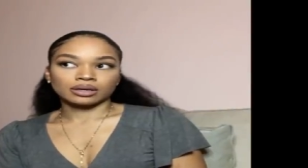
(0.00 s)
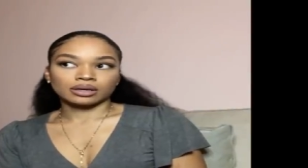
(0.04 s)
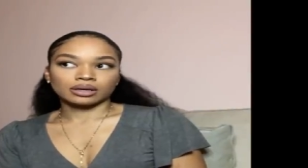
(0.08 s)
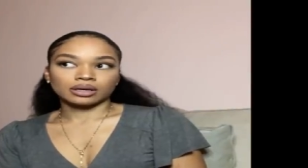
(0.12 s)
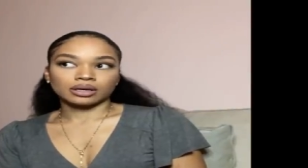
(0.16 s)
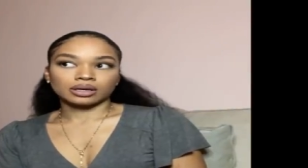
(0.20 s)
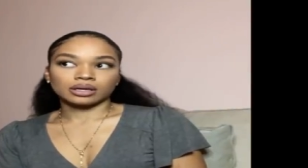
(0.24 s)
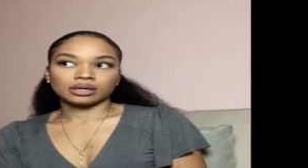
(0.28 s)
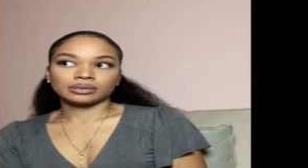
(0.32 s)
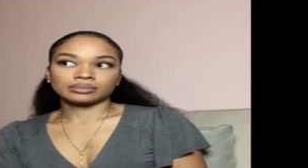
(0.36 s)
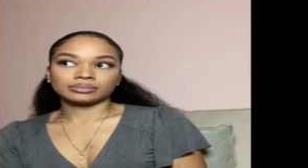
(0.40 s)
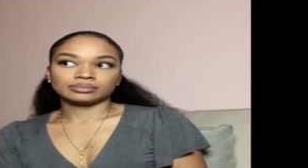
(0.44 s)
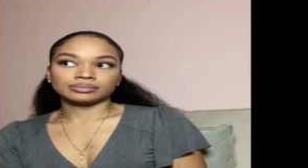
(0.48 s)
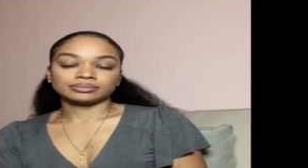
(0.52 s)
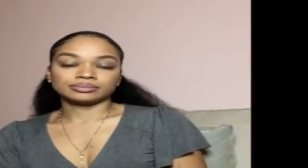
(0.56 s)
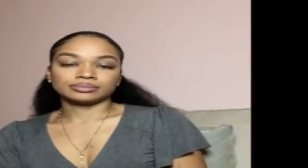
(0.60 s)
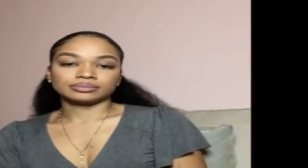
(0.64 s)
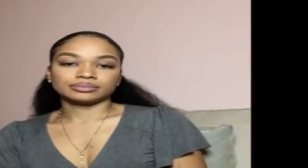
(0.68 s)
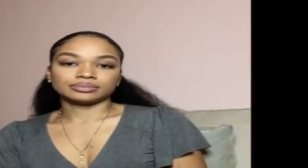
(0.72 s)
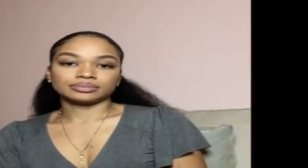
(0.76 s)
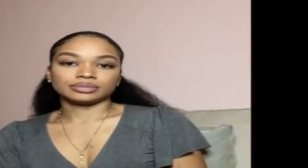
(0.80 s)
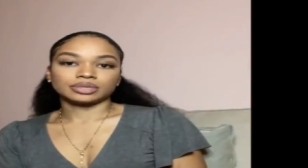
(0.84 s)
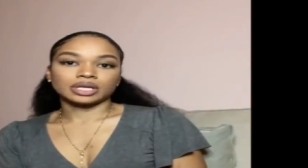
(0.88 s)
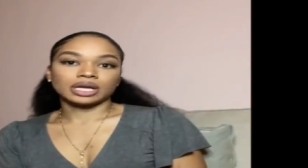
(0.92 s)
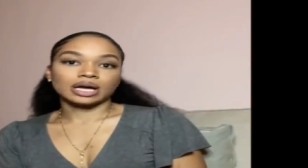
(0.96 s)
And
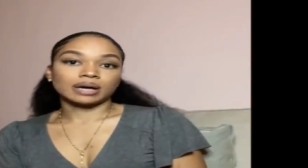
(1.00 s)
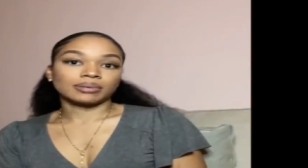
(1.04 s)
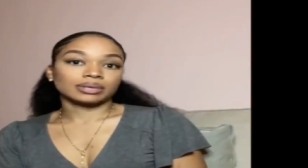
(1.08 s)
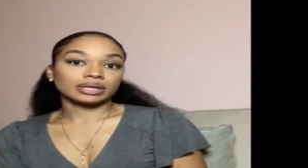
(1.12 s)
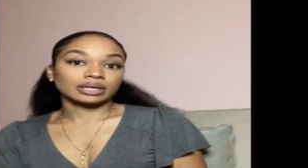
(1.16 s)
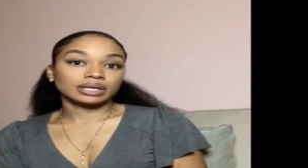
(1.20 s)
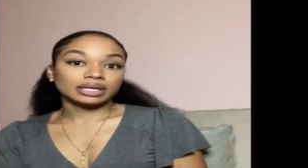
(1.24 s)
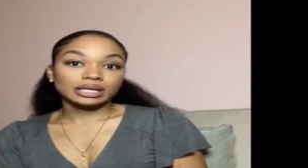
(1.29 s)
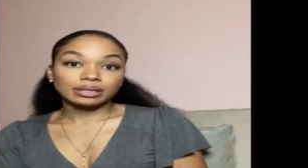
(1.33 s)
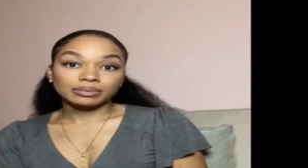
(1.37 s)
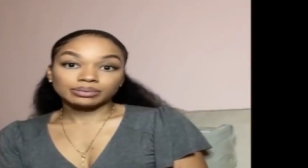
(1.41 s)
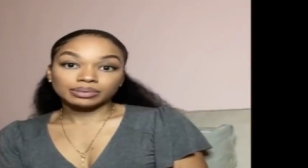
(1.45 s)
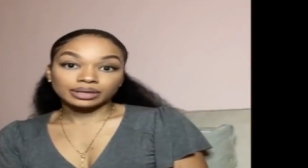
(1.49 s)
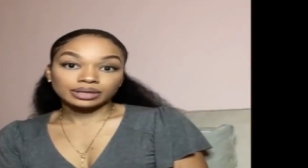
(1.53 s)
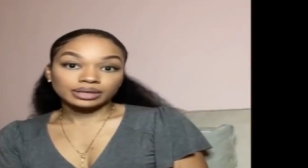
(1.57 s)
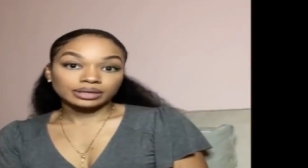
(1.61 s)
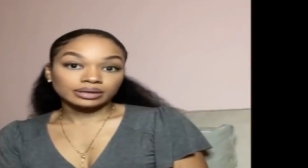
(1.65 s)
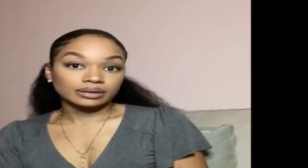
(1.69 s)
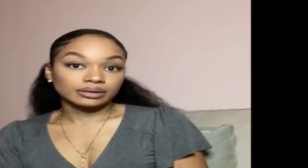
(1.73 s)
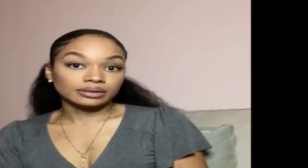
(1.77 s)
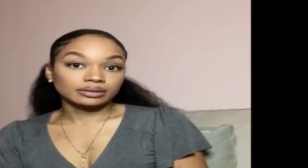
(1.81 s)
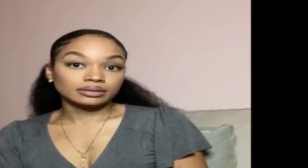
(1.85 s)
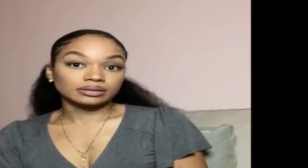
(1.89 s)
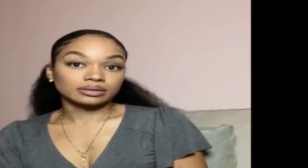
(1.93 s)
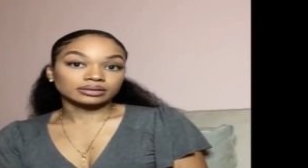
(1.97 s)
I've been
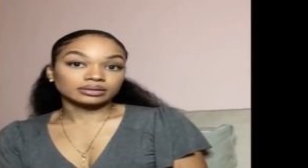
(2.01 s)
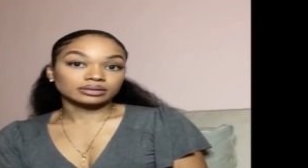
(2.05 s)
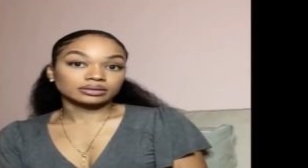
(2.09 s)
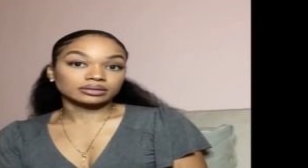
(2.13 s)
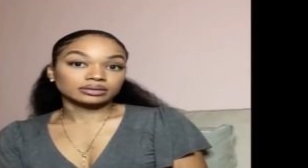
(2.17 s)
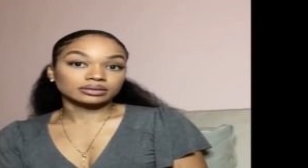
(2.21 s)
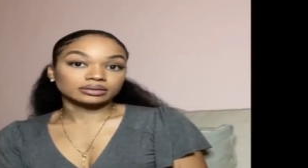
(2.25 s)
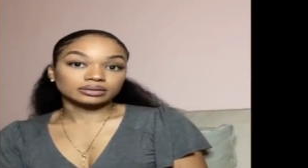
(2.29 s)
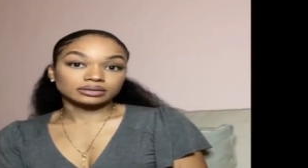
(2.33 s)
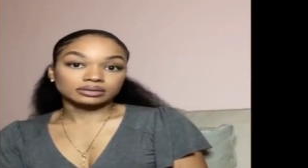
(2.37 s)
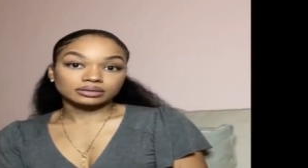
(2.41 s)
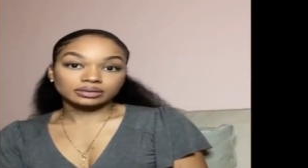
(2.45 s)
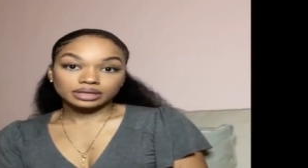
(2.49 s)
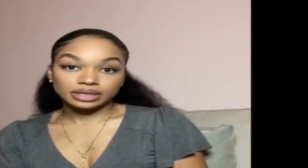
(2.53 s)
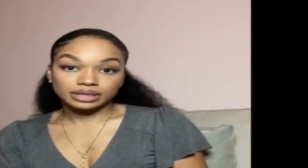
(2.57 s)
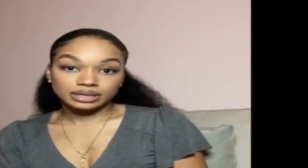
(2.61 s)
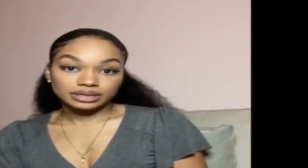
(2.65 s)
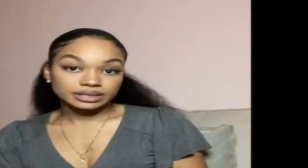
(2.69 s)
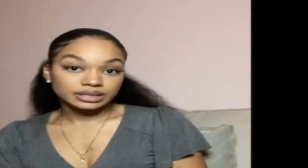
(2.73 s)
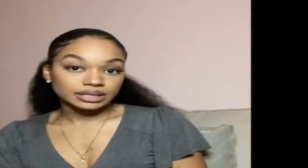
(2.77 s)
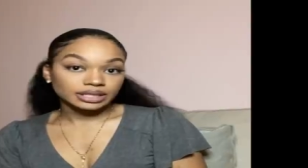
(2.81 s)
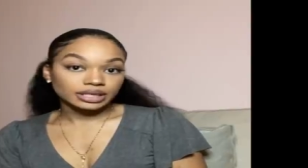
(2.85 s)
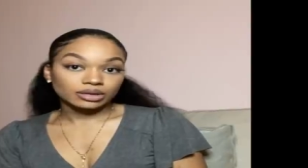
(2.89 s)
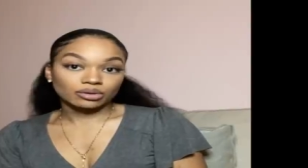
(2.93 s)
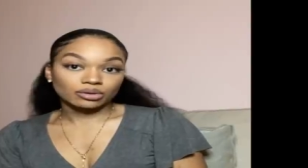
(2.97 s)
keeping it a
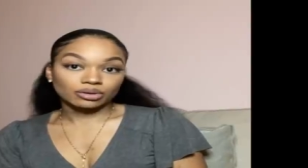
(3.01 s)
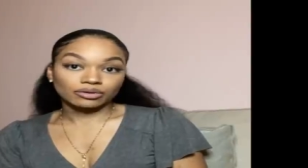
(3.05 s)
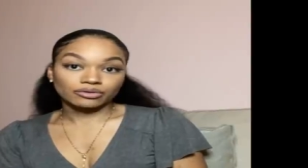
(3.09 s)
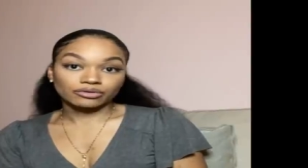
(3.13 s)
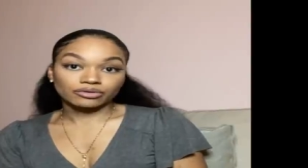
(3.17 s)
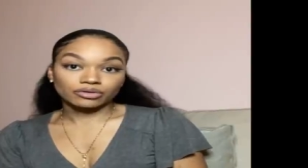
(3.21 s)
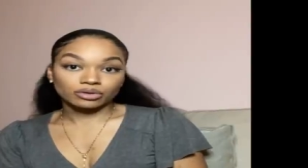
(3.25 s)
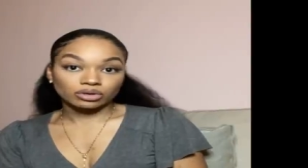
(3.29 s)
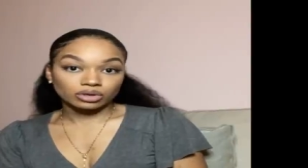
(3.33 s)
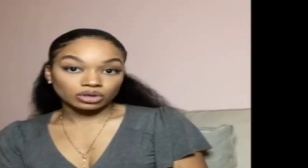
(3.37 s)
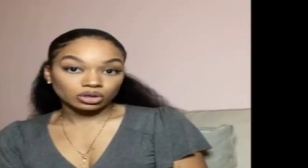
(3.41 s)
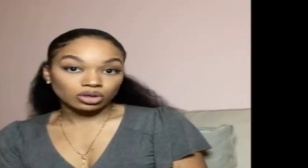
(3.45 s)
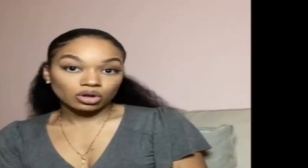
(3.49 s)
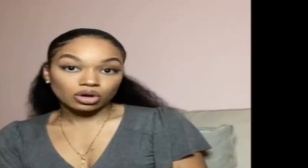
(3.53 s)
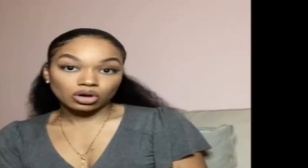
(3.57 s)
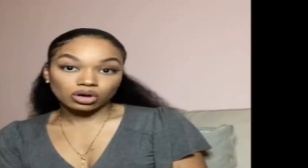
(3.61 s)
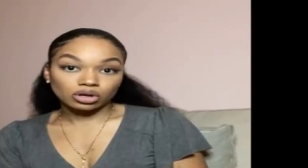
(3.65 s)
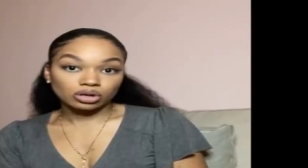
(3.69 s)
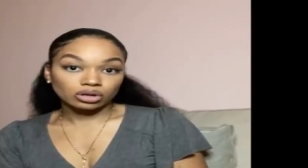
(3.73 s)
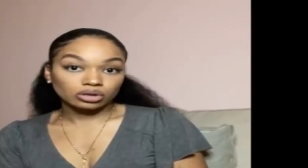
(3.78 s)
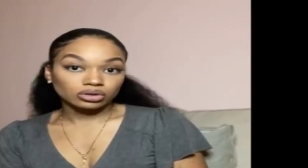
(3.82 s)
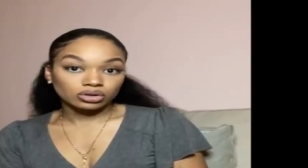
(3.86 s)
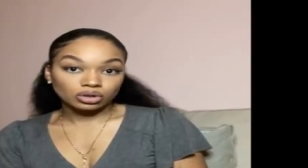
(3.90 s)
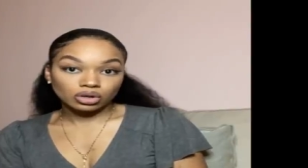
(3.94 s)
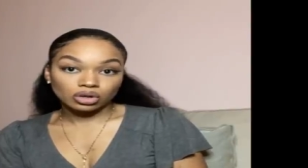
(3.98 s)
secret for a
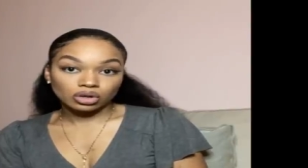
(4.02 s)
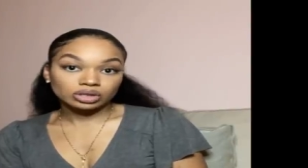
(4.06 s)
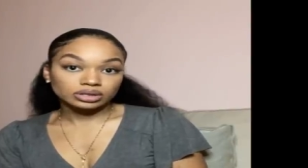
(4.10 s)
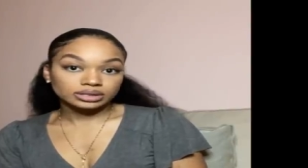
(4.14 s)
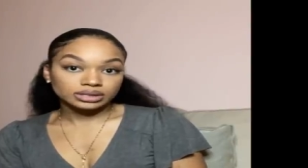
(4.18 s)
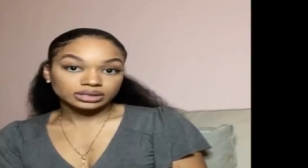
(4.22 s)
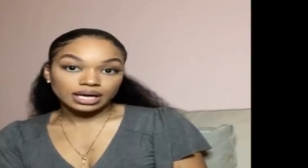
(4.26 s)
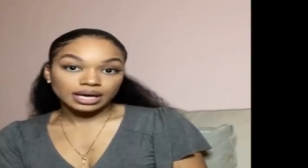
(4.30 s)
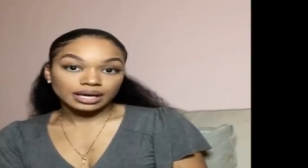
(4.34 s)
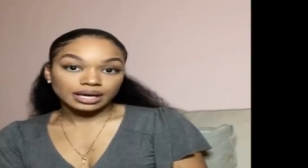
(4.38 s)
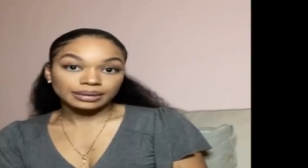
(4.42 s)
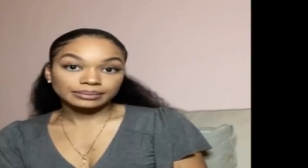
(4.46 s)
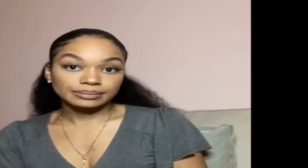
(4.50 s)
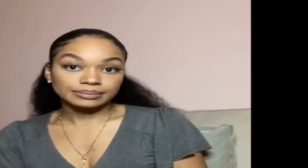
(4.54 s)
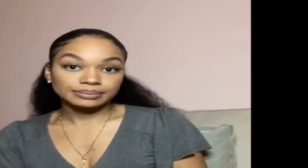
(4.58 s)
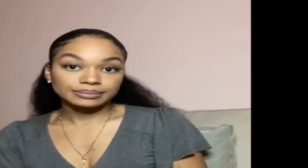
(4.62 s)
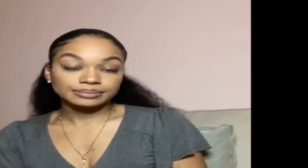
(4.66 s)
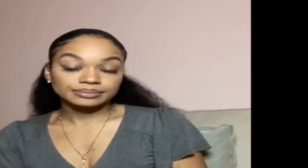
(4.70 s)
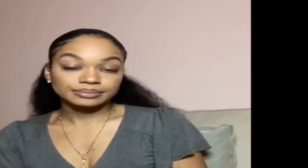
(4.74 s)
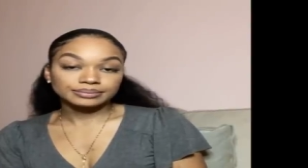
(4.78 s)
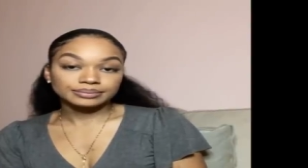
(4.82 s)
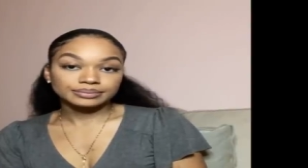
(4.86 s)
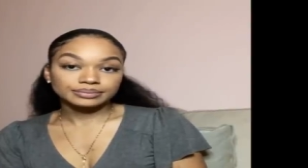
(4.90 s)
long, long time.